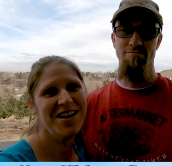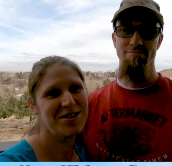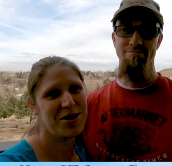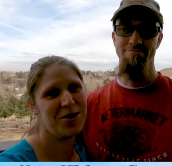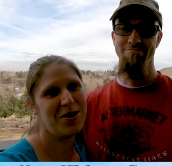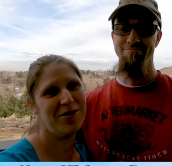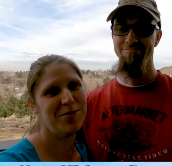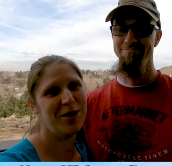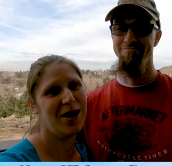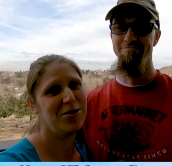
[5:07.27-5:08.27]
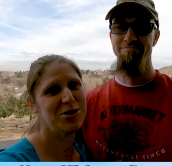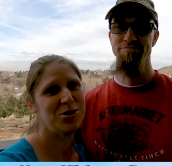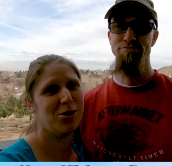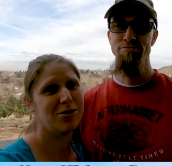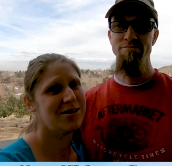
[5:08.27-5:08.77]
Speaker 1: and so everybody always
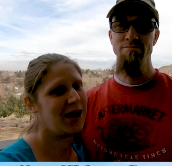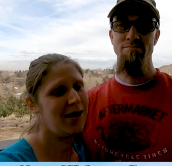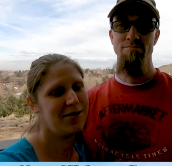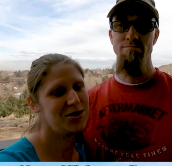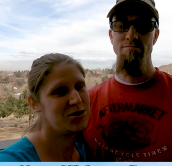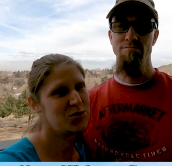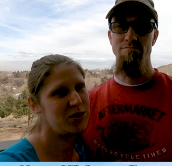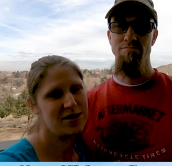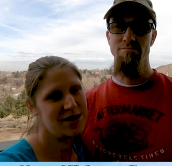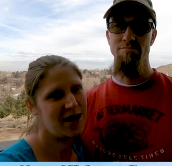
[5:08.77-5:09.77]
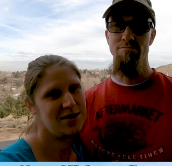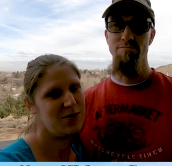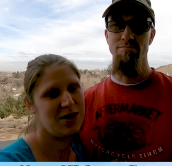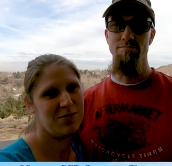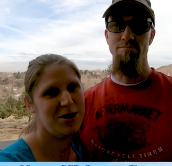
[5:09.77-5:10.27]
joked that twins had to
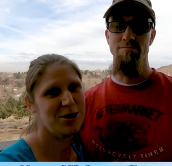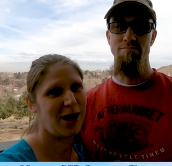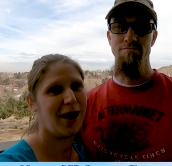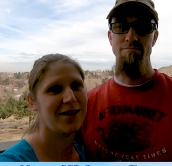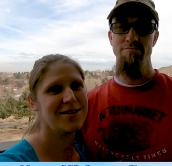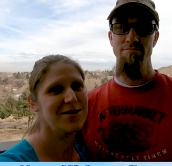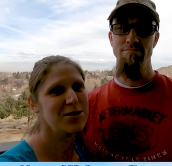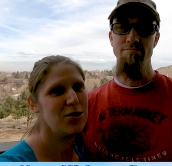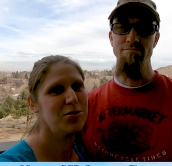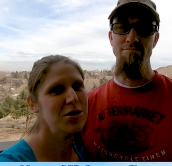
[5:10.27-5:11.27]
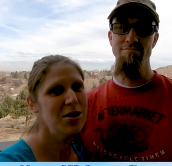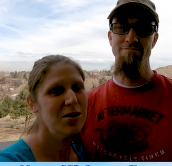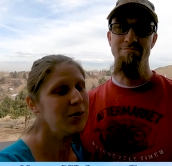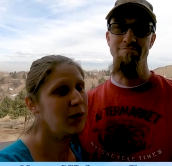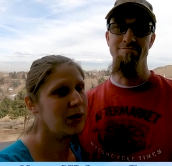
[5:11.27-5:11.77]
be in my genetics. And so
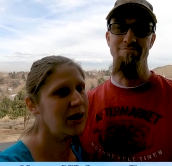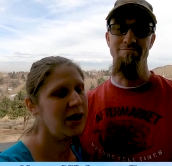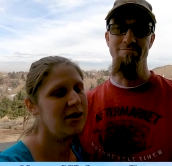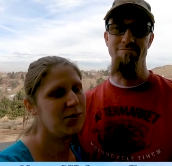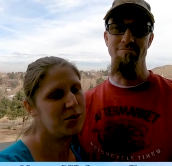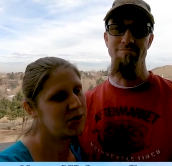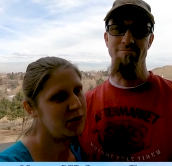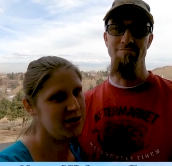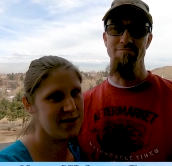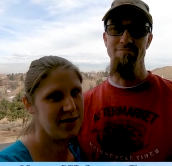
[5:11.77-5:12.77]
we were going to end up with twins